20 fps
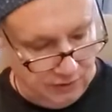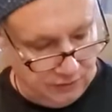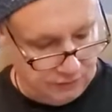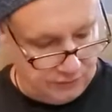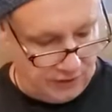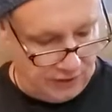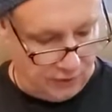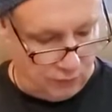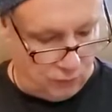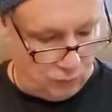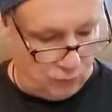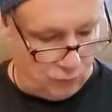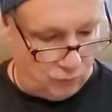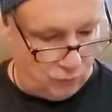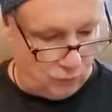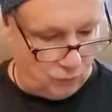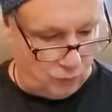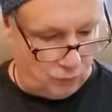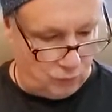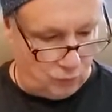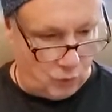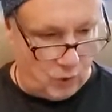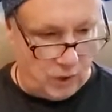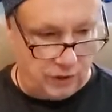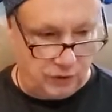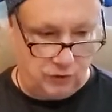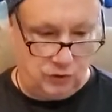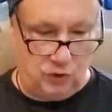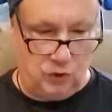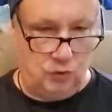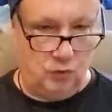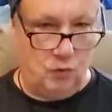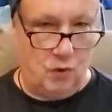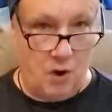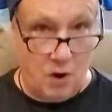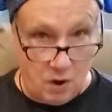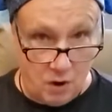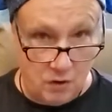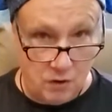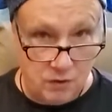that what you
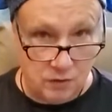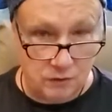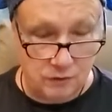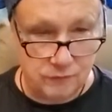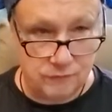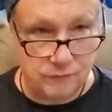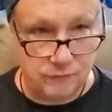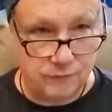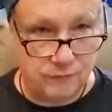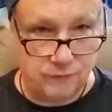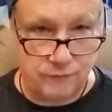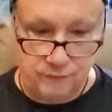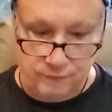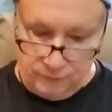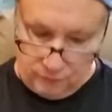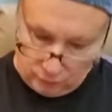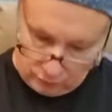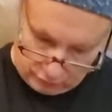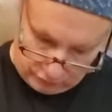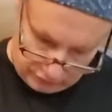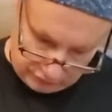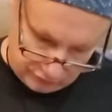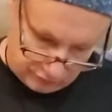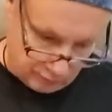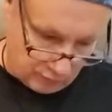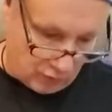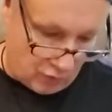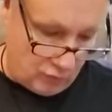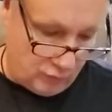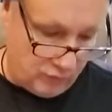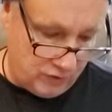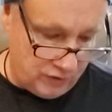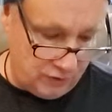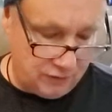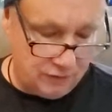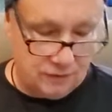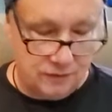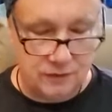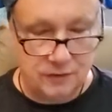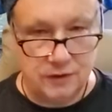are for this moment
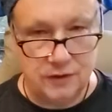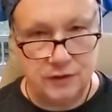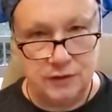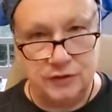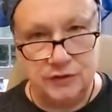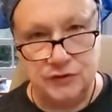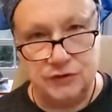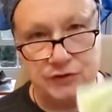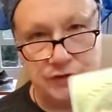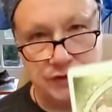is